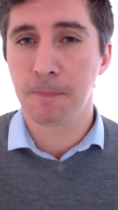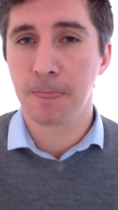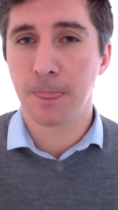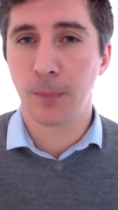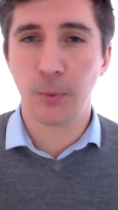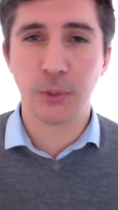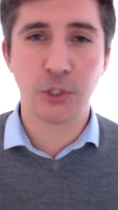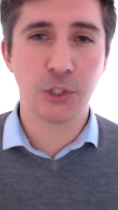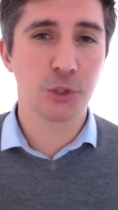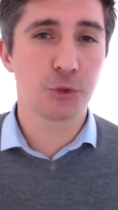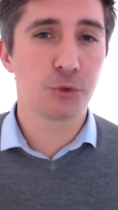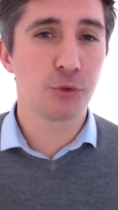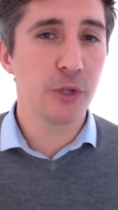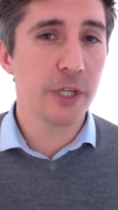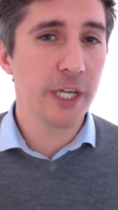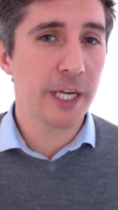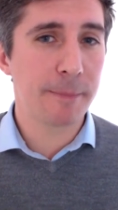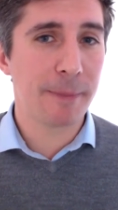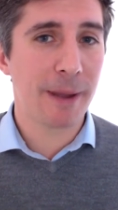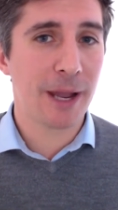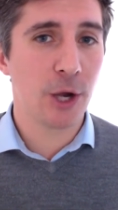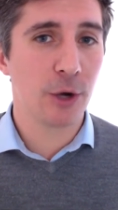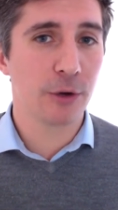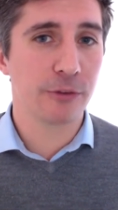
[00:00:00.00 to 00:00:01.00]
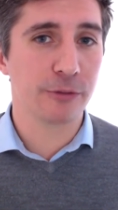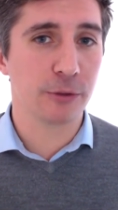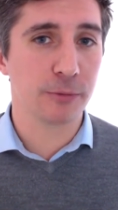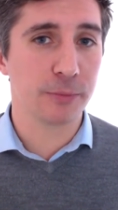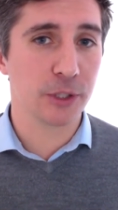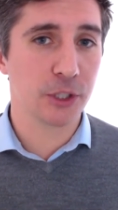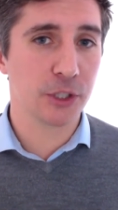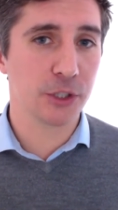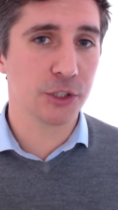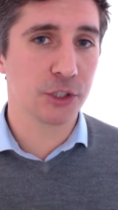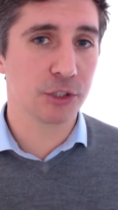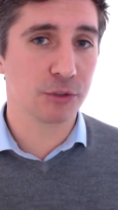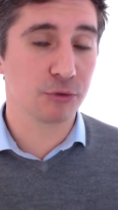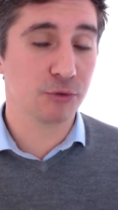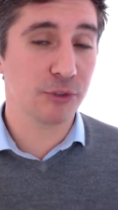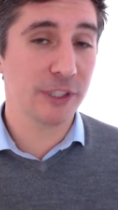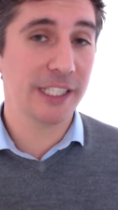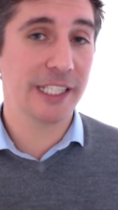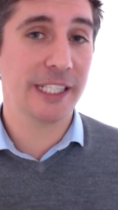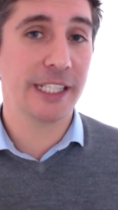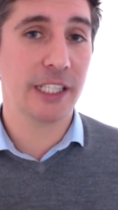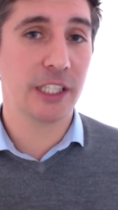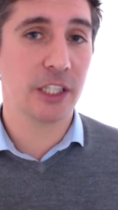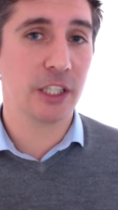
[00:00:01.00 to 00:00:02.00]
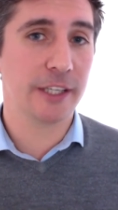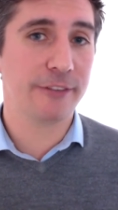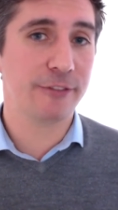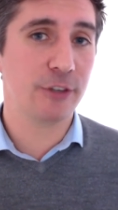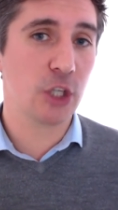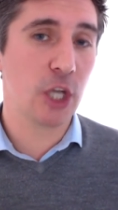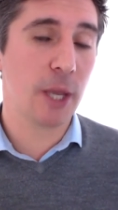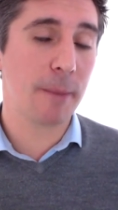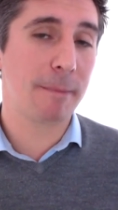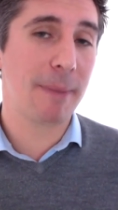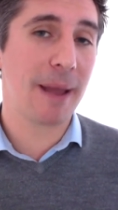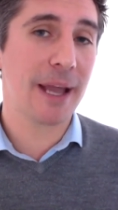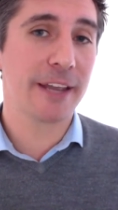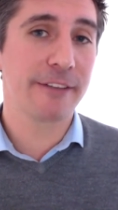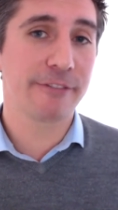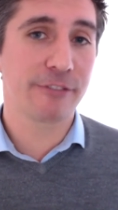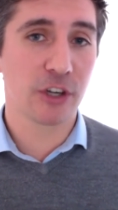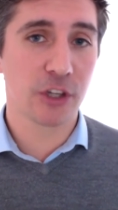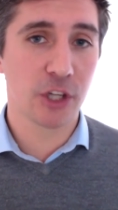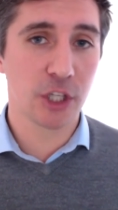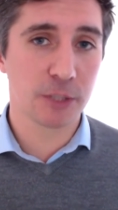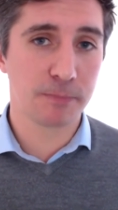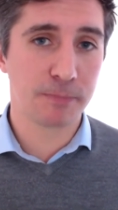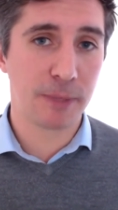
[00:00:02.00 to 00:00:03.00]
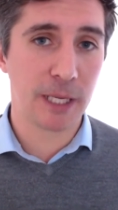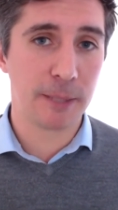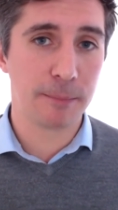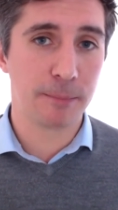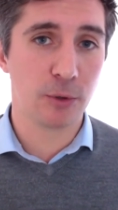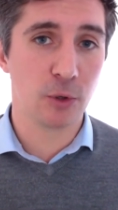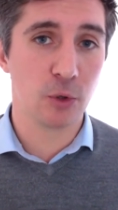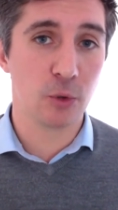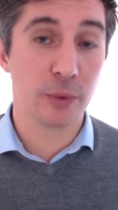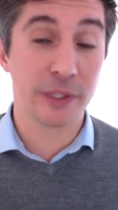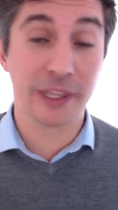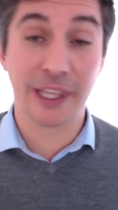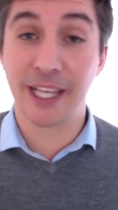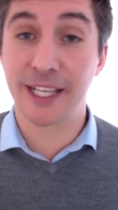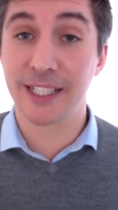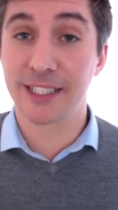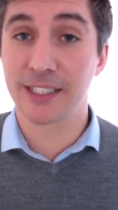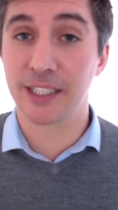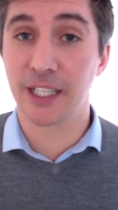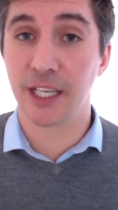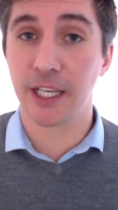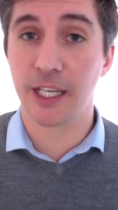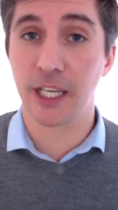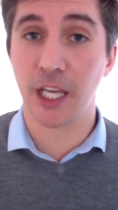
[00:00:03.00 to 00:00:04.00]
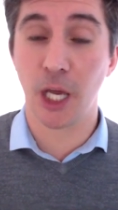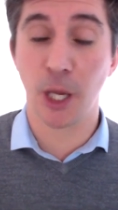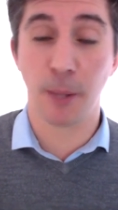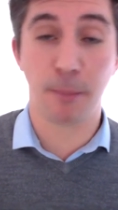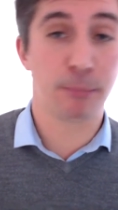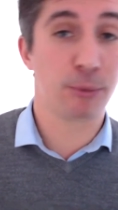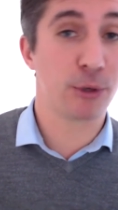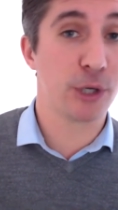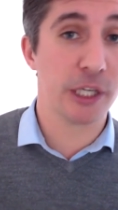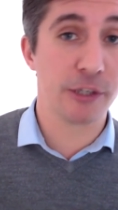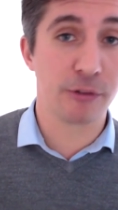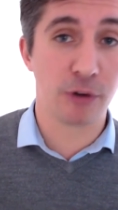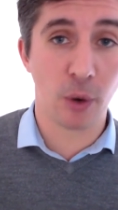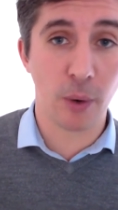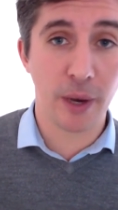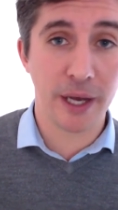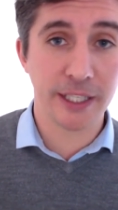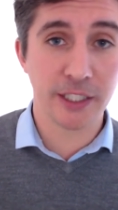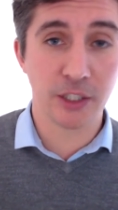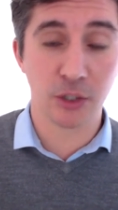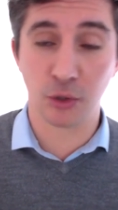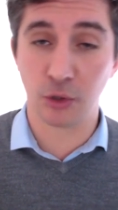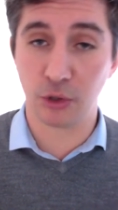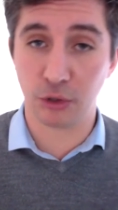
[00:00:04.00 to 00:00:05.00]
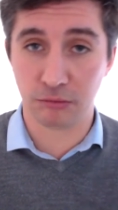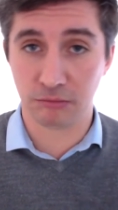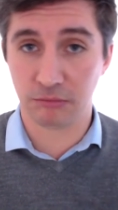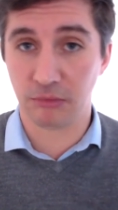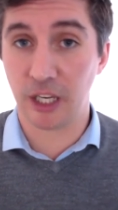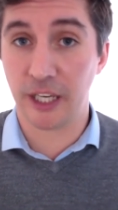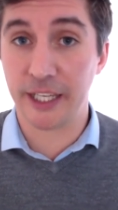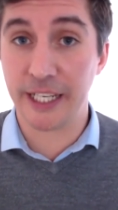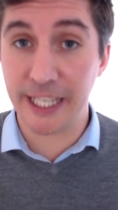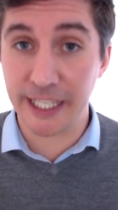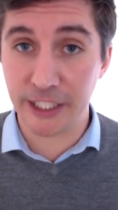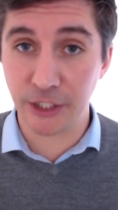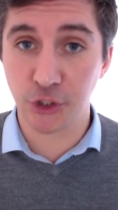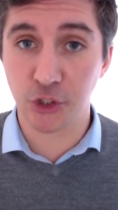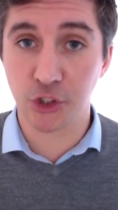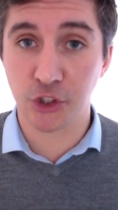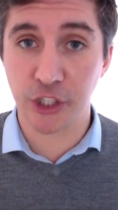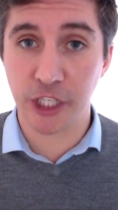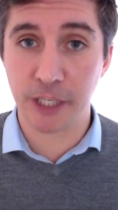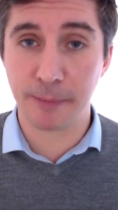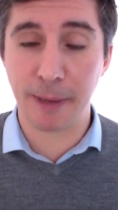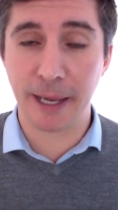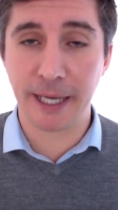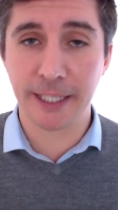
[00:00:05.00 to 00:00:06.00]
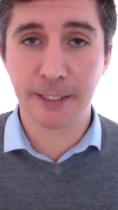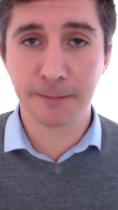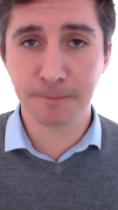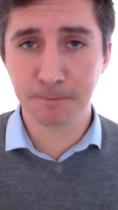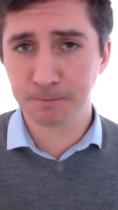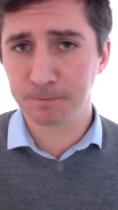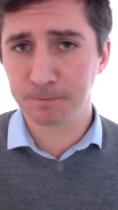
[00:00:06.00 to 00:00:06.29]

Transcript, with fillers: which is really powerful because really if you get back in front of those people with, let's say, a pre-roll ad or an in-stream ad,